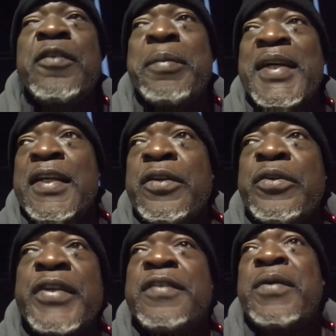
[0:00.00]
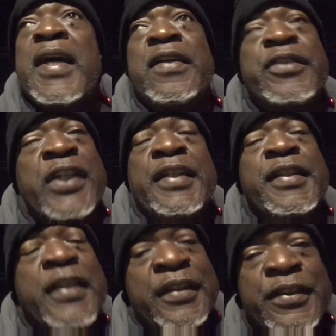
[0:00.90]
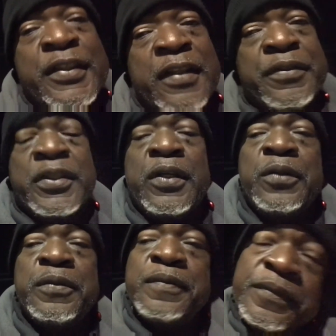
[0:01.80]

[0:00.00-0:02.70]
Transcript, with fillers: everybody agrees with how China does stuff. So